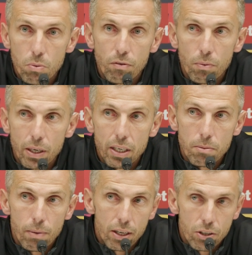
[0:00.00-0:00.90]
whether we need
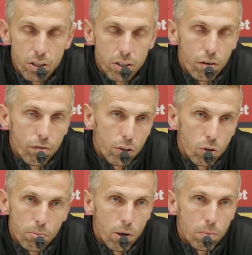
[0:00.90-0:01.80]
to manage ourselves in
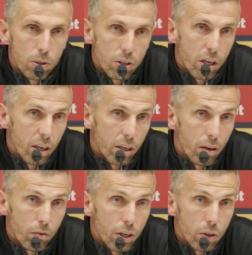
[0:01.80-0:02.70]
good moments, they're
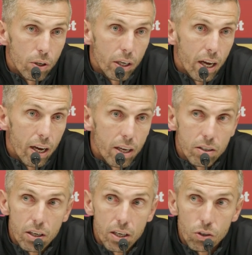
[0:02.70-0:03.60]
they're really good at that
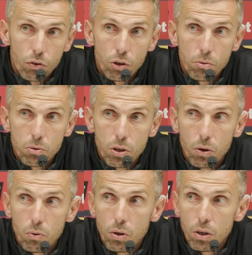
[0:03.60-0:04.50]
as a as a group.
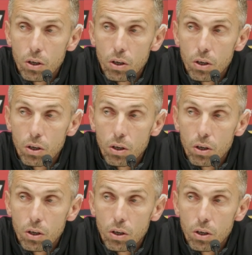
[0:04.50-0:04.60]
So,